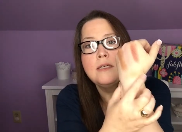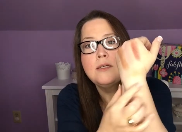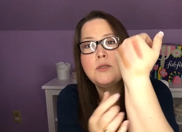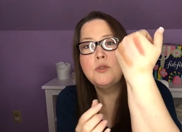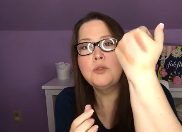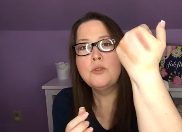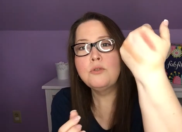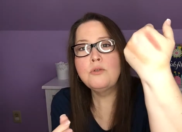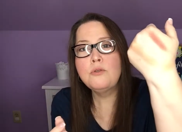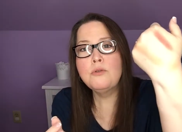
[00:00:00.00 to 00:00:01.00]

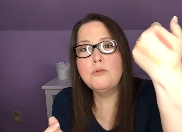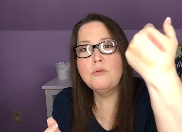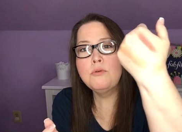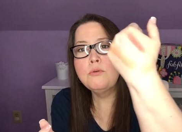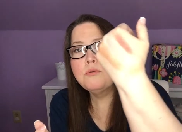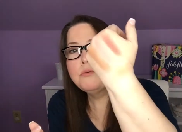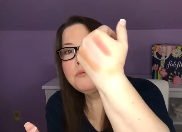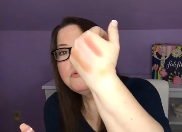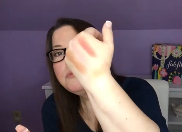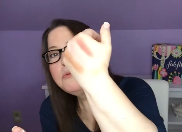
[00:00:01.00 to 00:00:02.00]

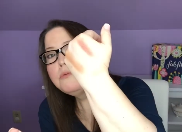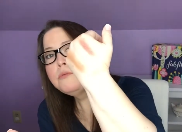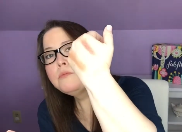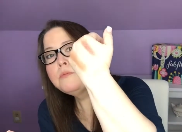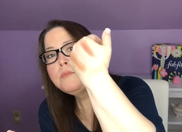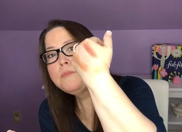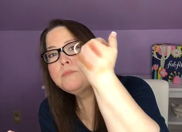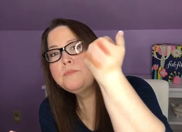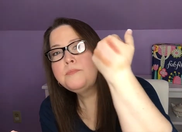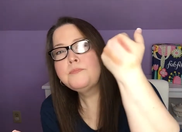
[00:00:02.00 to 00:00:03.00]

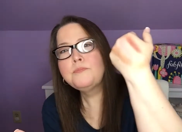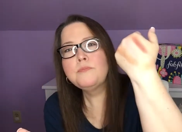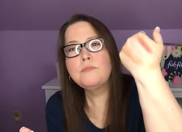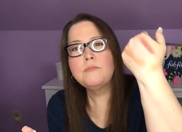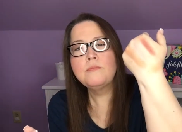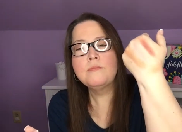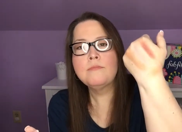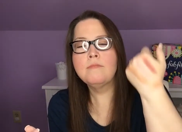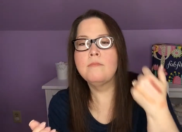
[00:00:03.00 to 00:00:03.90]
(silence)